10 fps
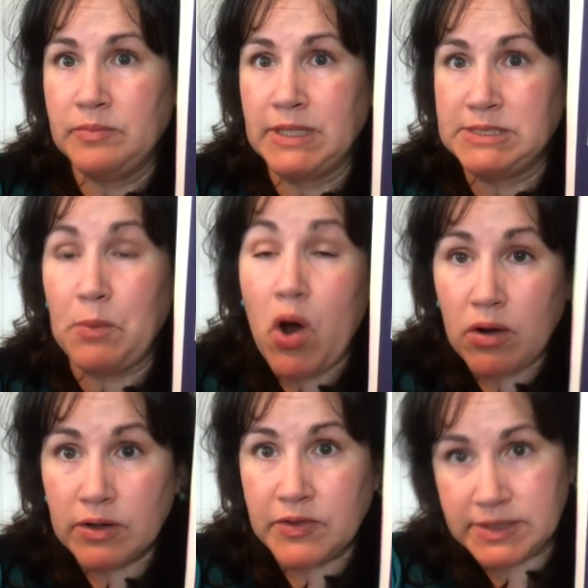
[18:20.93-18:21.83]
That's
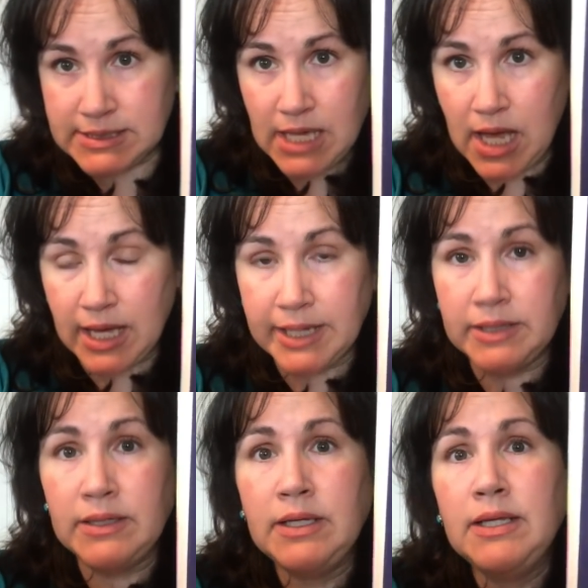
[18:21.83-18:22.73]
part of the
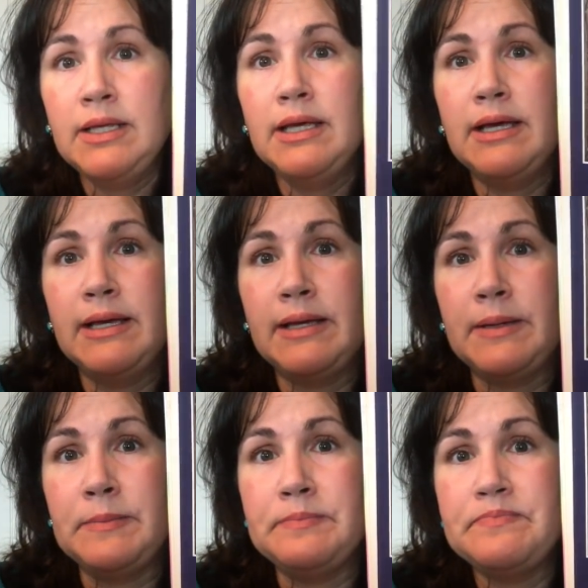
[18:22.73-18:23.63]
design. I